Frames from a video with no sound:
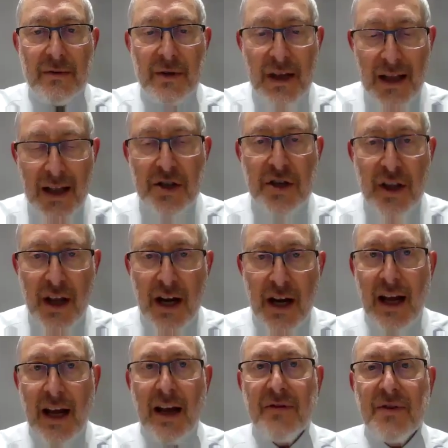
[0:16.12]
collection that I
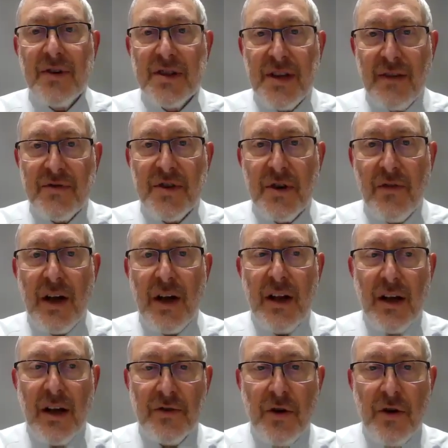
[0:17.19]
have, Ksav Sofer al
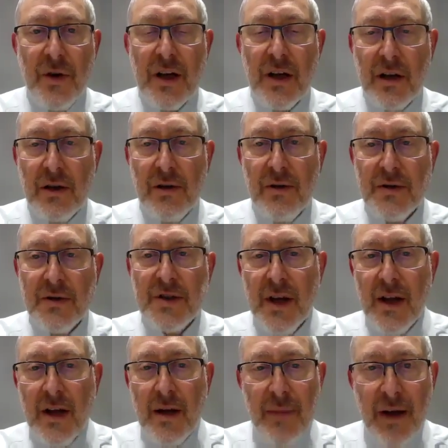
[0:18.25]
HaTorah, includes
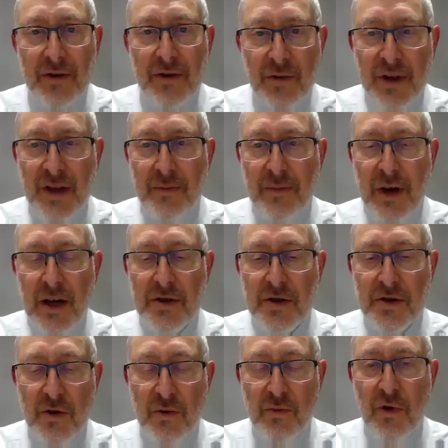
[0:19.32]
about 20
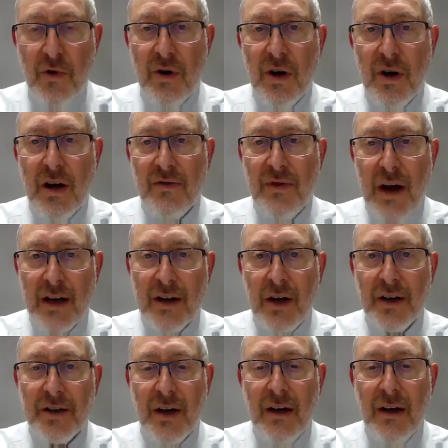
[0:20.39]
pages or more of
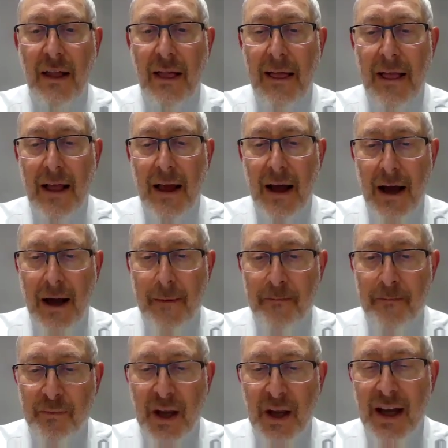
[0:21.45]
Haggadah.
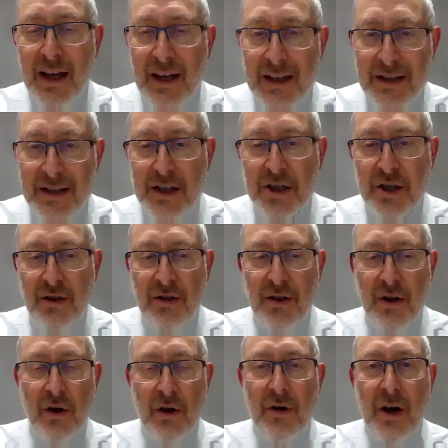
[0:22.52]
In addition,
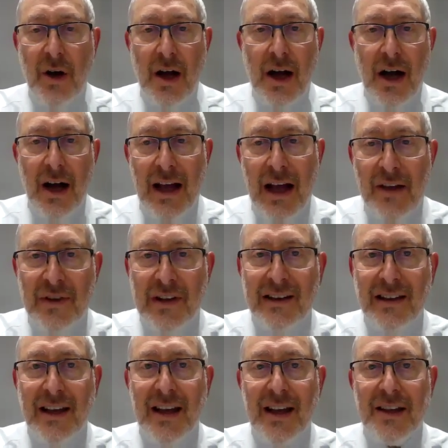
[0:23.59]
though, I have
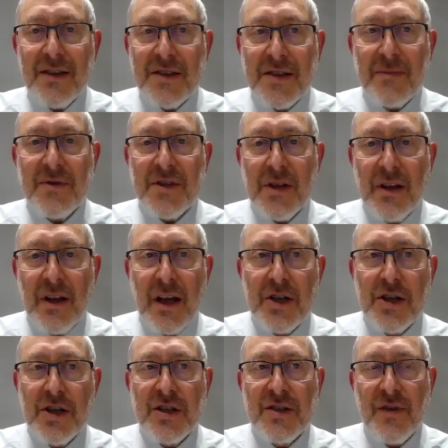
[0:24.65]
gleaned some
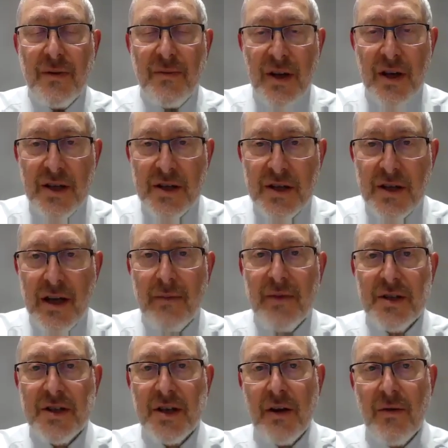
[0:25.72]
selections from his
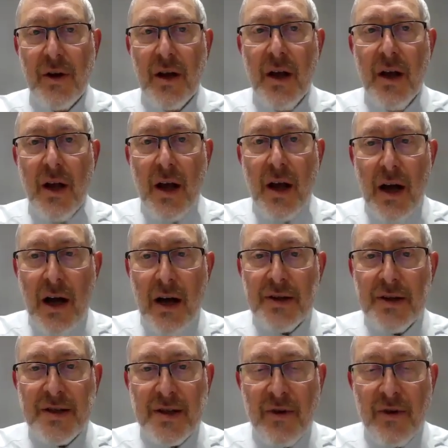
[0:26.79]
commentary
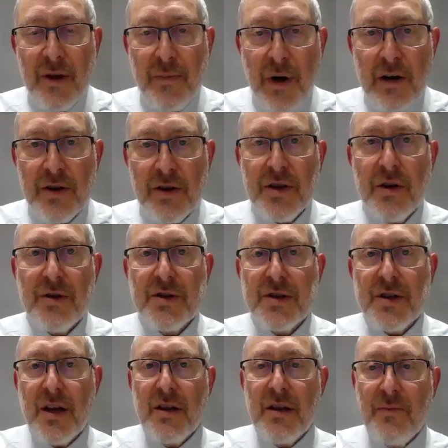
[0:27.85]
on some of the
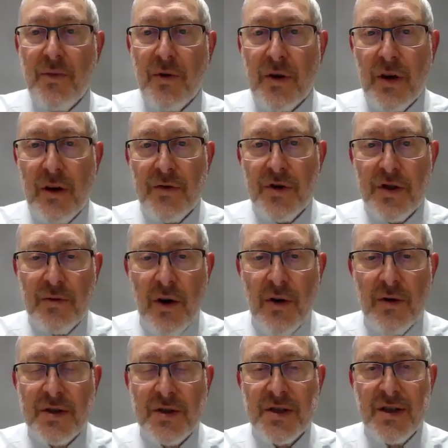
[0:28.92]
parshos in the book of
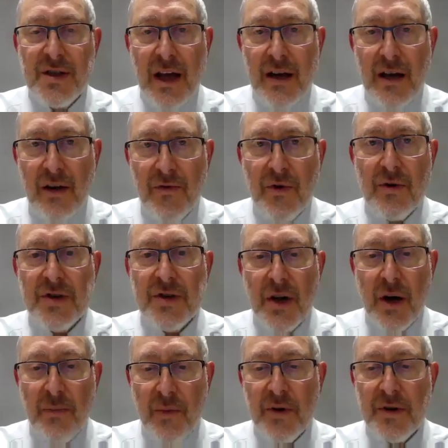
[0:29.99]
Shmos that, of course,
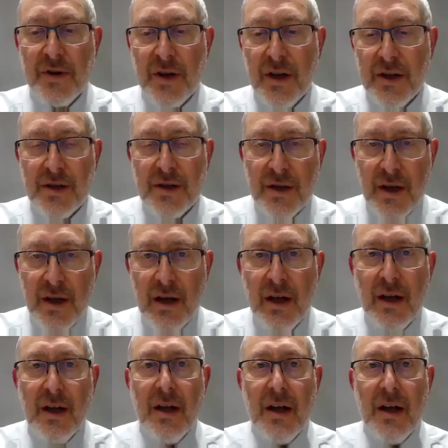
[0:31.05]
are pertinent to the